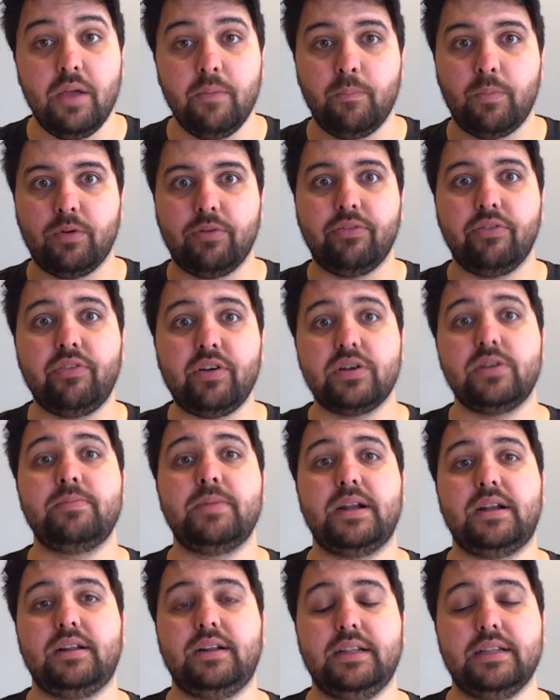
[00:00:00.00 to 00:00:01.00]
But
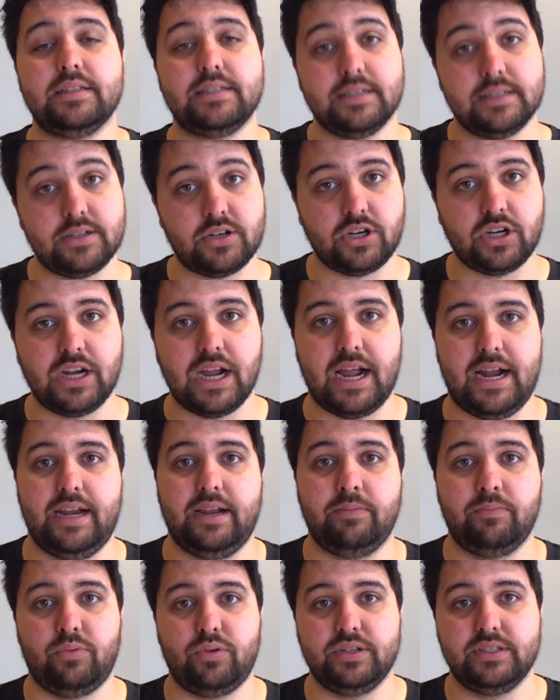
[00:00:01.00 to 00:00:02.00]
fundamentally, this is our
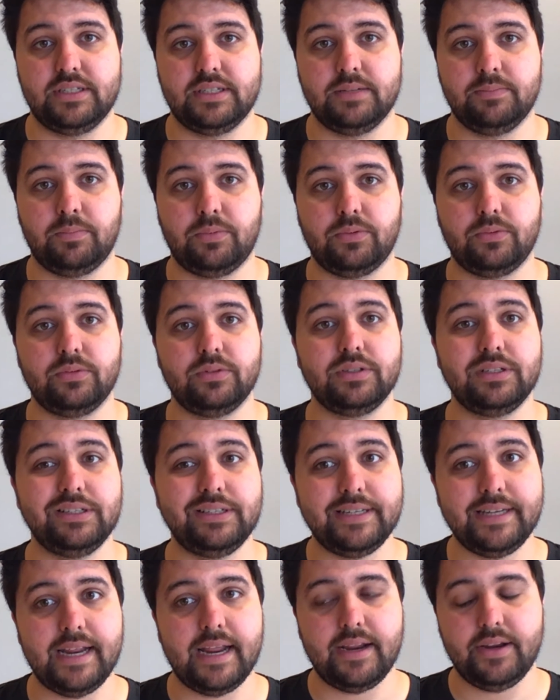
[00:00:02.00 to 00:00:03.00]
guiding principle,
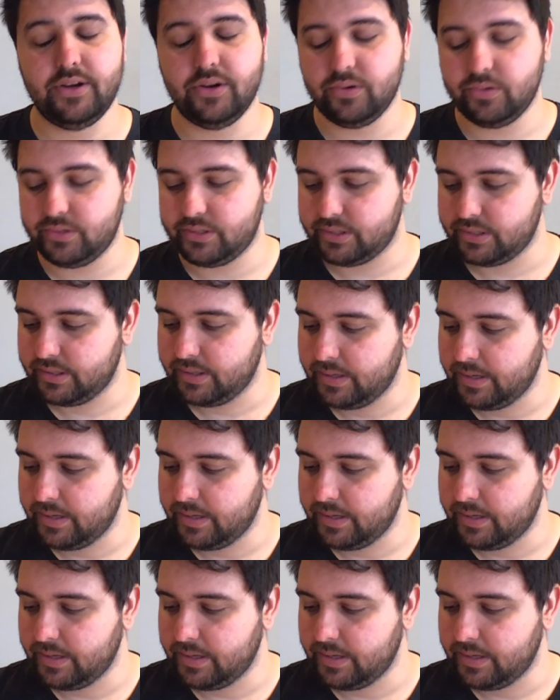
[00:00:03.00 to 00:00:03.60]
DAUs.